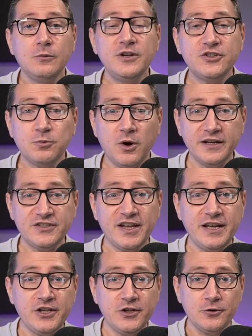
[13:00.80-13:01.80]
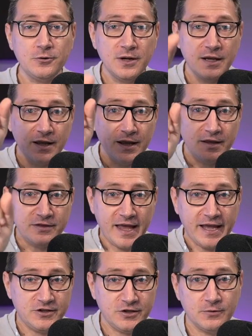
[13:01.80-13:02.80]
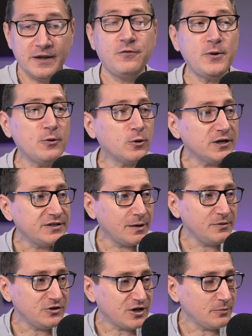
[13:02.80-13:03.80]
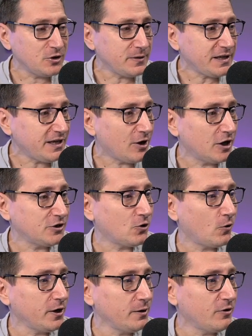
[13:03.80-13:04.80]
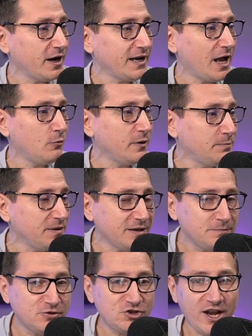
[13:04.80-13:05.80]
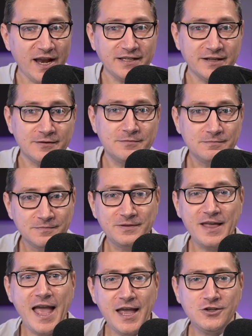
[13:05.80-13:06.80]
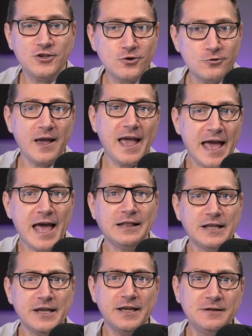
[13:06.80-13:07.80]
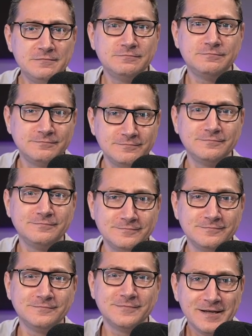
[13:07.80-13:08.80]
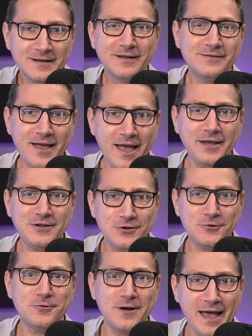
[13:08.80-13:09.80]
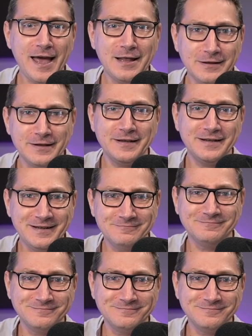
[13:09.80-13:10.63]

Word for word: we just want to say to you, thank you. If we were a WWE auditorium right now, we'd be chanting, Thank you, Alan. Thank you, Alan.